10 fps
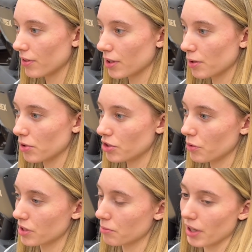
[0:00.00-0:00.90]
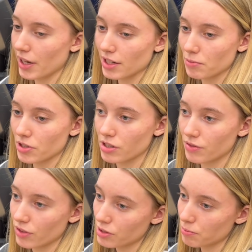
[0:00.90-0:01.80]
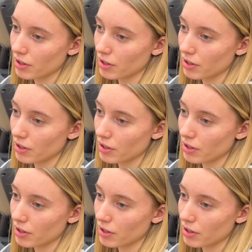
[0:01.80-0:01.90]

um, when she wasn't playing as much as first.